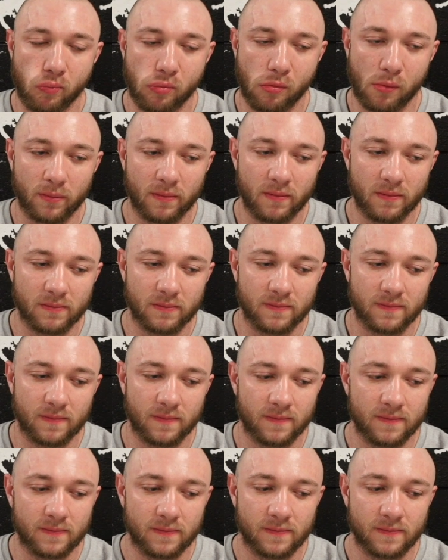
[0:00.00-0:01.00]

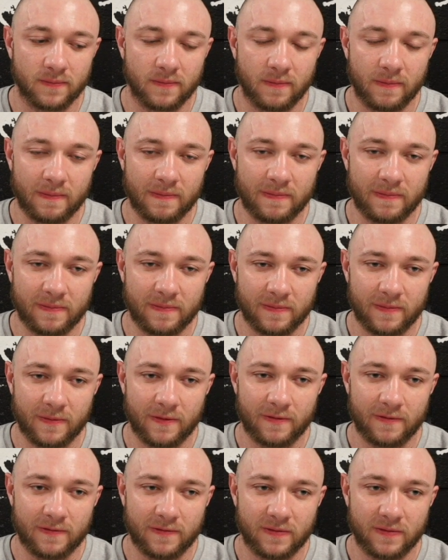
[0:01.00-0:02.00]

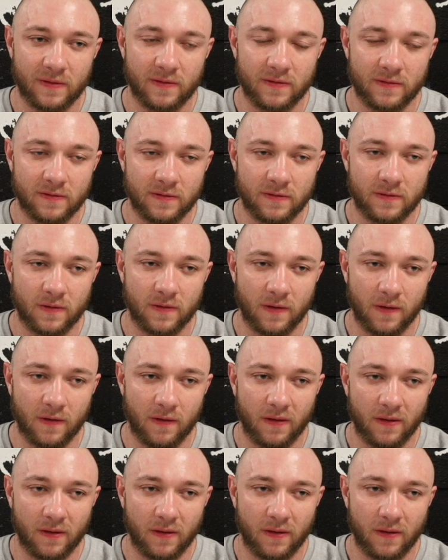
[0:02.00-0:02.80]
(no one is talking)